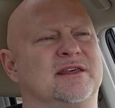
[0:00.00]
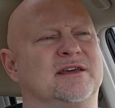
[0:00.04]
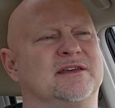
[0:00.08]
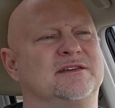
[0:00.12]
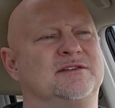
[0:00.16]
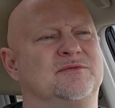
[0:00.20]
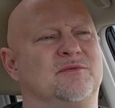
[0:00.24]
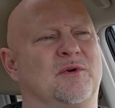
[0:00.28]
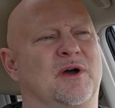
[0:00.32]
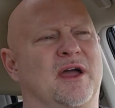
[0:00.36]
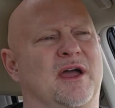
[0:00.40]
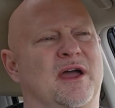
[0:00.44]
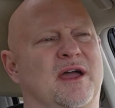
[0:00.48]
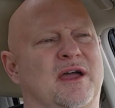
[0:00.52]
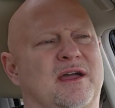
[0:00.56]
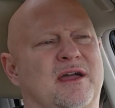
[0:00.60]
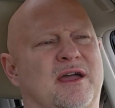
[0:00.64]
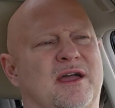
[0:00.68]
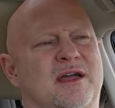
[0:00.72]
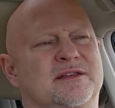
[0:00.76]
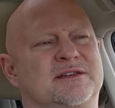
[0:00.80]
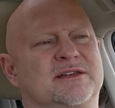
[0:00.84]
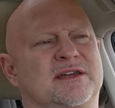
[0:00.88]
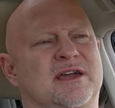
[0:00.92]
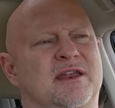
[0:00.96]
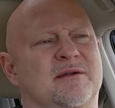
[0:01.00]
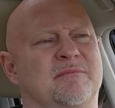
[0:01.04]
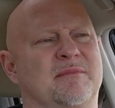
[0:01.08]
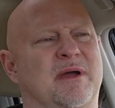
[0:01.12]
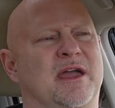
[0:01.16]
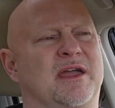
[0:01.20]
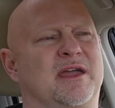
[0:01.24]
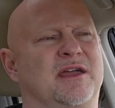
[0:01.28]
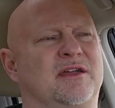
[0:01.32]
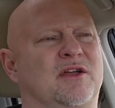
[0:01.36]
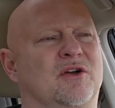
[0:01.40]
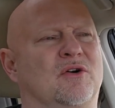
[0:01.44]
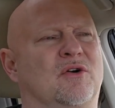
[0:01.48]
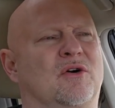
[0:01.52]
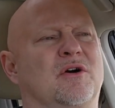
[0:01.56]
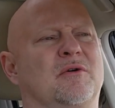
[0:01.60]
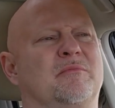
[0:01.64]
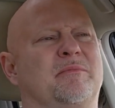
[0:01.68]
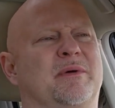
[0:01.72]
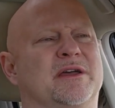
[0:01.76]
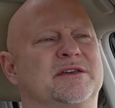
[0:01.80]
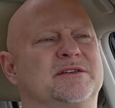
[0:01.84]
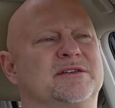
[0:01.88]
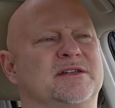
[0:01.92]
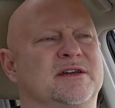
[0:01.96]
this way, it's going to make your
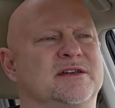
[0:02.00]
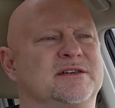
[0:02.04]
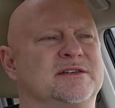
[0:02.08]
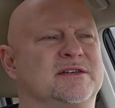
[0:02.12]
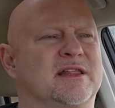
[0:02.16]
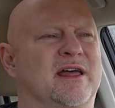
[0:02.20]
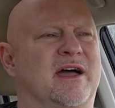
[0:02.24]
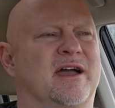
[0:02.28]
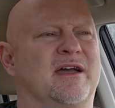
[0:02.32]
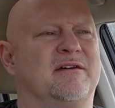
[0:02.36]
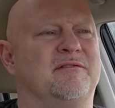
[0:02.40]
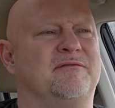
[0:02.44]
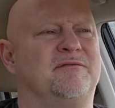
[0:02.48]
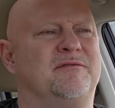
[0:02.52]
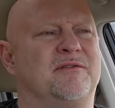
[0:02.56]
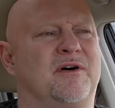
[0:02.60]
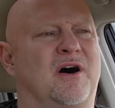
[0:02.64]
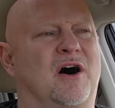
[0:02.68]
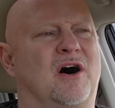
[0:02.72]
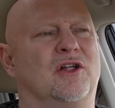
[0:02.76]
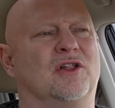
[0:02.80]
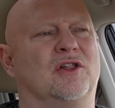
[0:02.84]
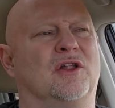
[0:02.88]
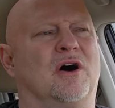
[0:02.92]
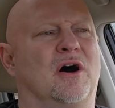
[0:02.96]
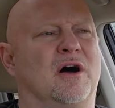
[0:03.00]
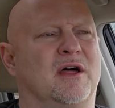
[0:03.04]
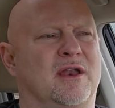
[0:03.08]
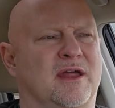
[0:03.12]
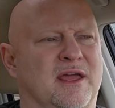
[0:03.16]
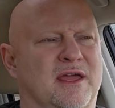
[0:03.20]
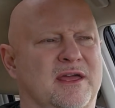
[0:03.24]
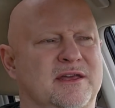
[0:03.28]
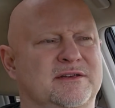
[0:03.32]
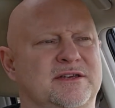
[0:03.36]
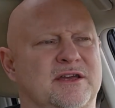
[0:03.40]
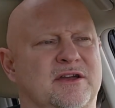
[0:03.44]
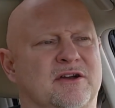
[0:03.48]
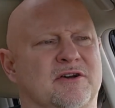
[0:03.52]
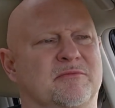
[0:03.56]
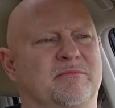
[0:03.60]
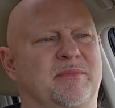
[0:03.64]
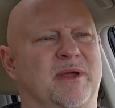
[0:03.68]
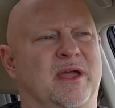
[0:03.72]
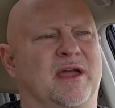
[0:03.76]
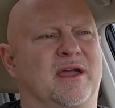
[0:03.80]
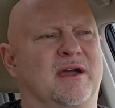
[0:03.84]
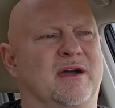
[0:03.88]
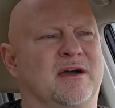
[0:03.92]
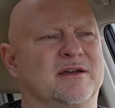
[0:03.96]
business life a lot easier,
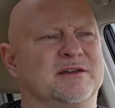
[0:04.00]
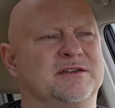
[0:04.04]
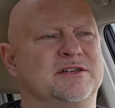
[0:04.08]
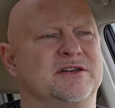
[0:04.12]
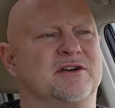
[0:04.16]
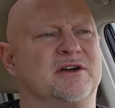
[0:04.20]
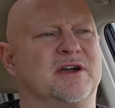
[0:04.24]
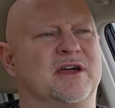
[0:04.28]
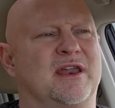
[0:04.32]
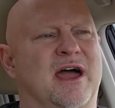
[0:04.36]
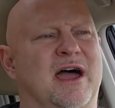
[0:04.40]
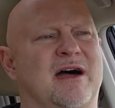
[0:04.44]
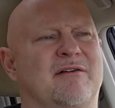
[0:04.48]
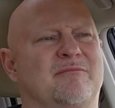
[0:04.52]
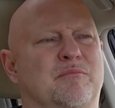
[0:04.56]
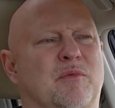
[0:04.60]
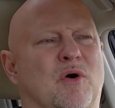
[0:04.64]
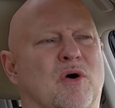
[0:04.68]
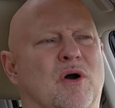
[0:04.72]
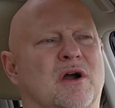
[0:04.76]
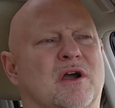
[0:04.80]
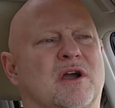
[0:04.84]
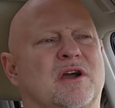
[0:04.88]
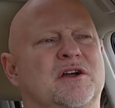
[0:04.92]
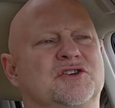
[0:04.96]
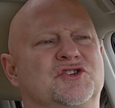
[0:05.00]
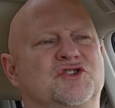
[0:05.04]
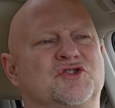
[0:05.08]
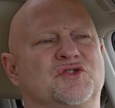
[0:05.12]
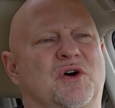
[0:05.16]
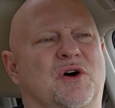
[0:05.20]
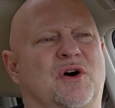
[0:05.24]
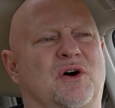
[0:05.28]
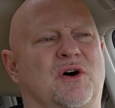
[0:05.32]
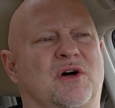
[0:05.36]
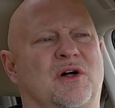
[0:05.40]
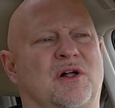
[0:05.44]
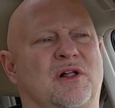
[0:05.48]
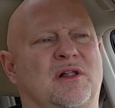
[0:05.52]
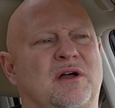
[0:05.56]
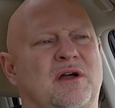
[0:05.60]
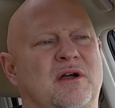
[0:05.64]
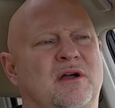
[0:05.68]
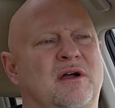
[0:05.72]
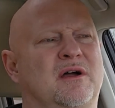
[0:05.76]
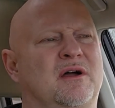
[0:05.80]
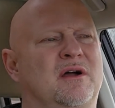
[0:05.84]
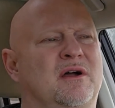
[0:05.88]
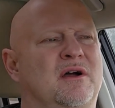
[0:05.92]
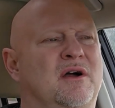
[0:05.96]
because you're going to have more control
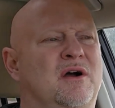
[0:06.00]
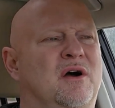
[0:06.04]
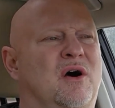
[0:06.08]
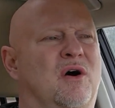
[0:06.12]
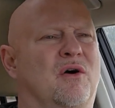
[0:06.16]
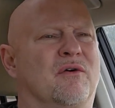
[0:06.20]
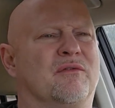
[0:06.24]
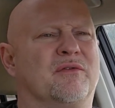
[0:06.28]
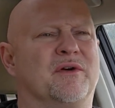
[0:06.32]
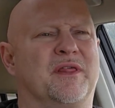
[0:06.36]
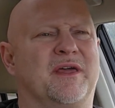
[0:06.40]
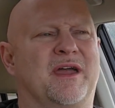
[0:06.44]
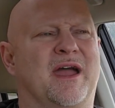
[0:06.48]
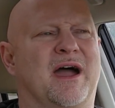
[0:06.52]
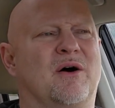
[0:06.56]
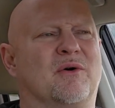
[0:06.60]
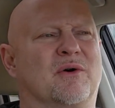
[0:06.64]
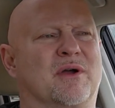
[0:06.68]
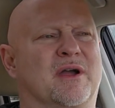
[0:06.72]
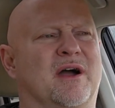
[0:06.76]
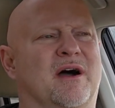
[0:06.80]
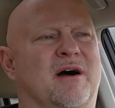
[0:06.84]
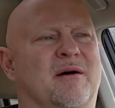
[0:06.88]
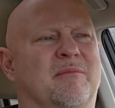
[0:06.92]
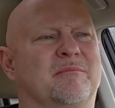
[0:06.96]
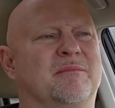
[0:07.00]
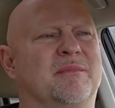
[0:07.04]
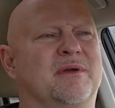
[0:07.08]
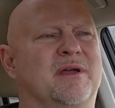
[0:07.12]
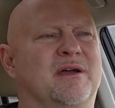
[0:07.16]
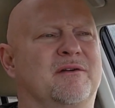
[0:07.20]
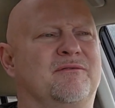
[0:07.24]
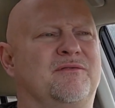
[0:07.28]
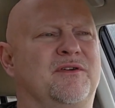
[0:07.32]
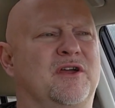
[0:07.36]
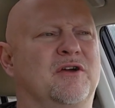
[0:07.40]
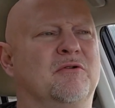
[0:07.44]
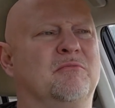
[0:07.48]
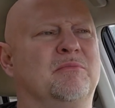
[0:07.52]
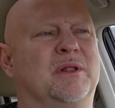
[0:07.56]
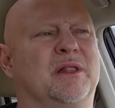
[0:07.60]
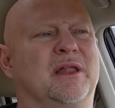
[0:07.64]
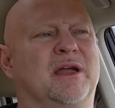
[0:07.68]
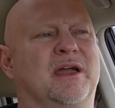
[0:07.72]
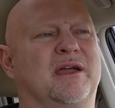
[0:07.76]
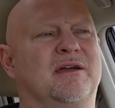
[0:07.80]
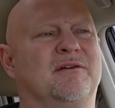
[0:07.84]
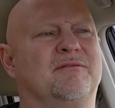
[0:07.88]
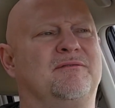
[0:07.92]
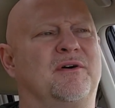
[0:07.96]
over the outcome if you
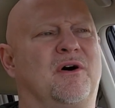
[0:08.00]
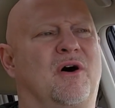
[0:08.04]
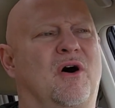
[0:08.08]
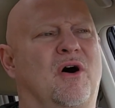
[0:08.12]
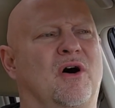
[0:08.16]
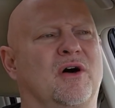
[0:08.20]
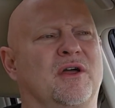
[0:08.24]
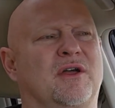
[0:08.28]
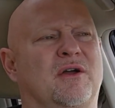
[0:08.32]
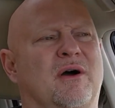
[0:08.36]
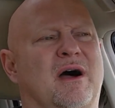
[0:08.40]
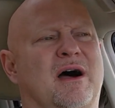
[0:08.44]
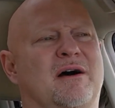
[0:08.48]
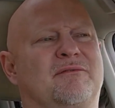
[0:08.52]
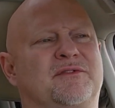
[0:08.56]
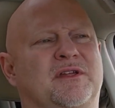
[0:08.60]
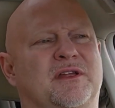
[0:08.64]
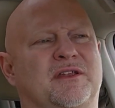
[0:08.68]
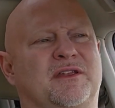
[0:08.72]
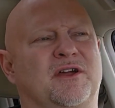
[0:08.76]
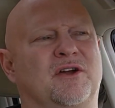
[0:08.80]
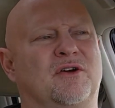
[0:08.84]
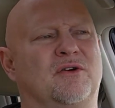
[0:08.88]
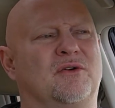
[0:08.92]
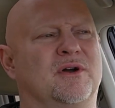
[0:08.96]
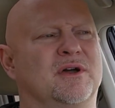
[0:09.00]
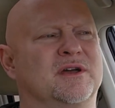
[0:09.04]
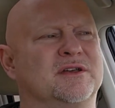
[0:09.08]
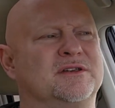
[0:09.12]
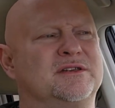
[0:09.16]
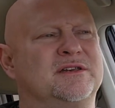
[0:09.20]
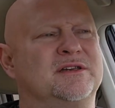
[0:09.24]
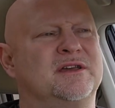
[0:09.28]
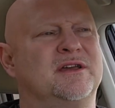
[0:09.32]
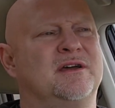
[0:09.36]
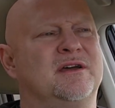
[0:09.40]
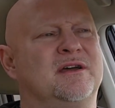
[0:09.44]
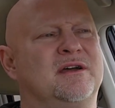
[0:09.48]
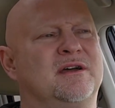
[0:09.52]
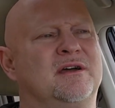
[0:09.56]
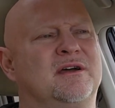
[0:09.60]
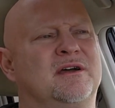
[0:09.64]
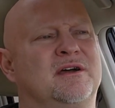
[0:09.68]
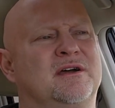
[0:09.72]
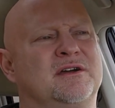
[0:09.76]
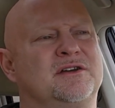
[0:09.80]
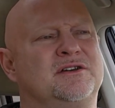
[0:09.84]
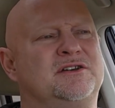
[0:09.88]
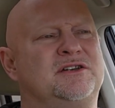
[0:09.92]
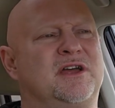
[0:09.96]
believe all you have to do is
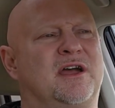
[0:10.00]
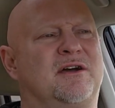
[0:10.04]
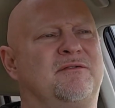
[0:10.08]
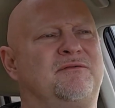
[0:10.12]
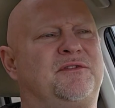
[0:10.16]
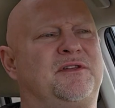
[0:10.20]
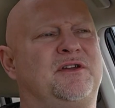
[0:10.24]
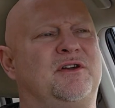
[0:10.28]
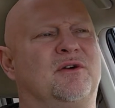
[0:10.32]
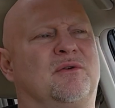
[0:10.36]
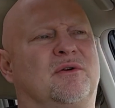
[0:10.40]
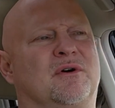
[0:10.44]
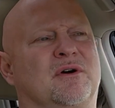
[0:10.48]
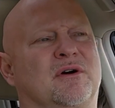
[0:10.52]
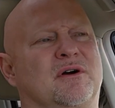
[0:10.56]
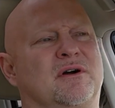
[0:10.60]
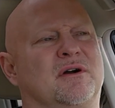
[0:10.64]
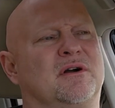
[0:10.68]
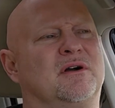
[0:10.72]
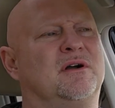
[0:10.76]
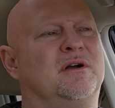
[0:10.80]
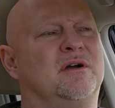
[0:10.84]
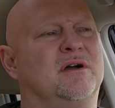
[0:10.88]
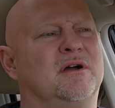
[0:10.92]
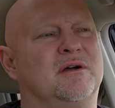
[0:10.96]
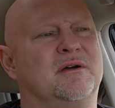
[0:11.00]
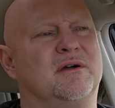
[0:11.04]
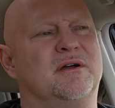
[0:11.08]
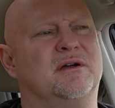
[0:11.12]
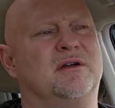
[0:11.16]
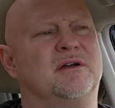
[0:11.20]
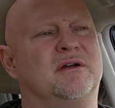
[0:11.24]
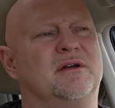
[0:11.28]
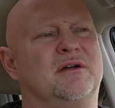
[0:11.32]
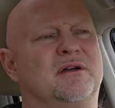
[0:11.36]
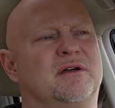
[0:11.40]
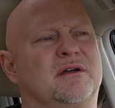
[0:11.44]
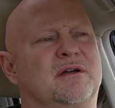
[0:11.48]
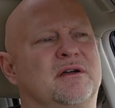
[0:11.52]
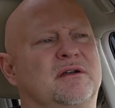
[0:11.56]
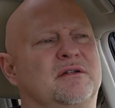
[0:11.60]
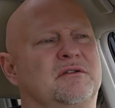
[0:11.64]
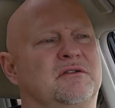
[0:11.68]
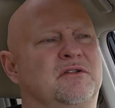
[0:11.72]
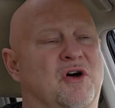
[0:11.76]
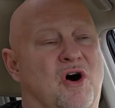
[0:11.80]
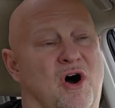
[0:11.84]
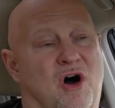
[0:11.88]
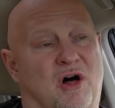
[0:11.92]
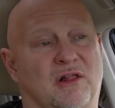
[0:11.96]
shift your
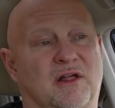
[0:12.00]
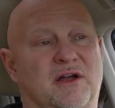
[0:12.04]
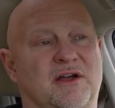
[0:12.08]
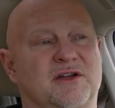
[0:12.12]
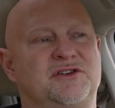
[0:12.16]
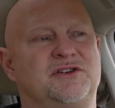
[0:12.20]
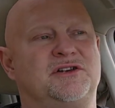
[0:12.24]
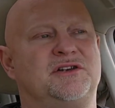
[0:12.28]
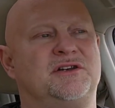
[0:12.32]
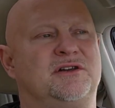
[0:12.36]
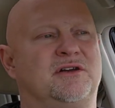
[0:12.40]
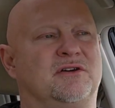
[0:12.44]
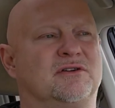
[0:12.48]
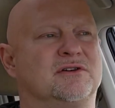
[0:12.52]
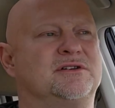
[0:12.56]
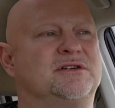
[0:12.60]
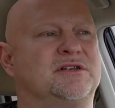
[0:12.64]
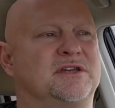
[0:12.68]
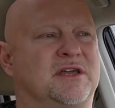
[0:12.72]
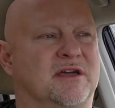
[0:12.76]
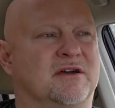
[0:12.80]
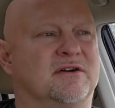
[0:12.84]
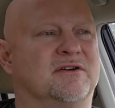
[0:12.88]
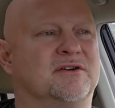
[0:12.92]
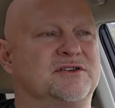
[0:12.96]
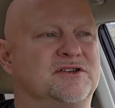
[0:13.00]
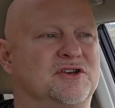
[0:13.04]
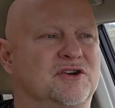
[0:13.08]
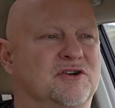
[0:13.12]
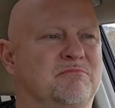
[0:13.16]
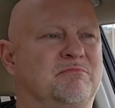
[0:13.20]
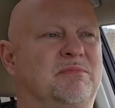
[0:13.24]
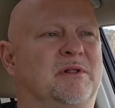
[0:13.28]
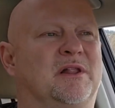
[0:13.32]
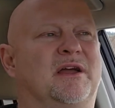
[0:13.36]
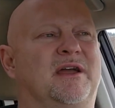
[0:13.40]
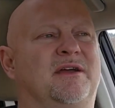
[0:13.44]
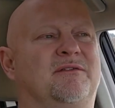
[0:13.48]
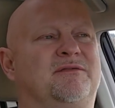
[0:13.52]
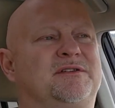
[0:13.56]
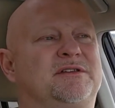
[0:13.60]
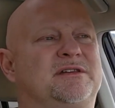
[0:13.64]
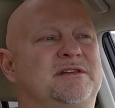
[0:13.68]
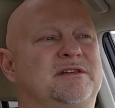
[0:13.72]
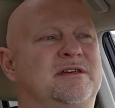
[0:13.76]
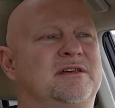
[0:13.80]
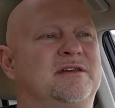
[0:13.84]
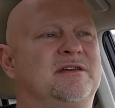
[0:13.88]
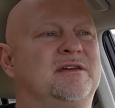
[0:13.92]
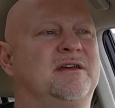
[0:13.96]
knowledge, your skills, your
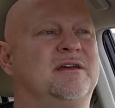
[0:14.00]
beliefs.